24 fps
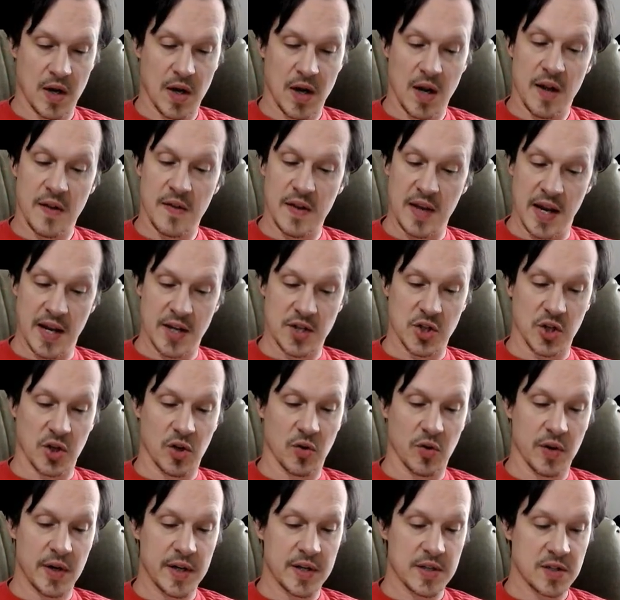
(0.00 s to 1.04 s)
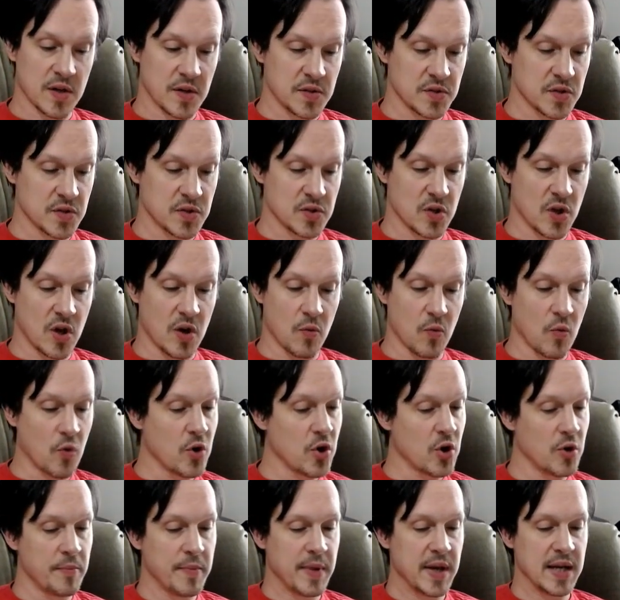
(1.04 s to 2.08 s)
The ancient Greeks also saw
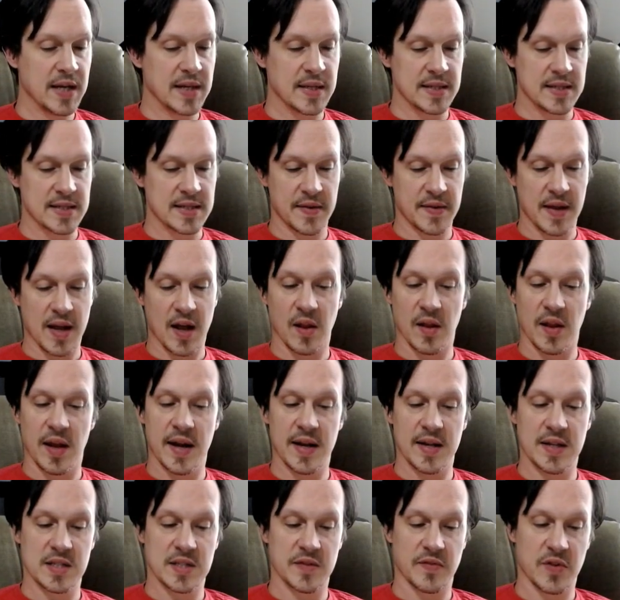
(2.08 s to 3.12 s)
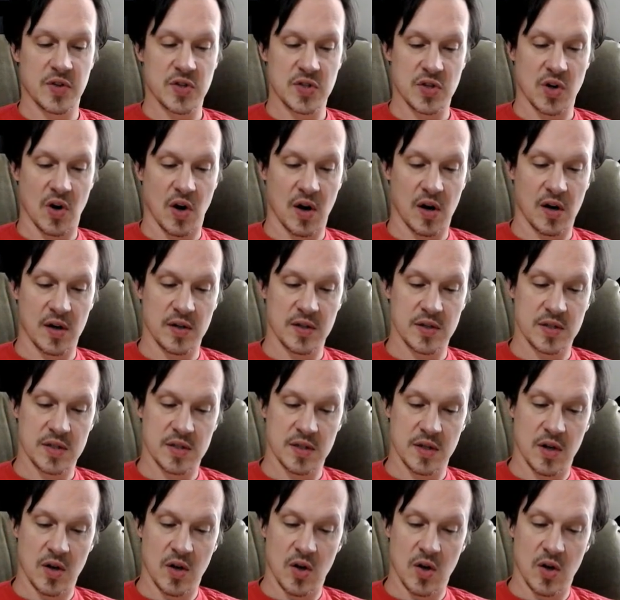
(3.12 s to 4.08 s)
royal maidens in the outlines of the stars.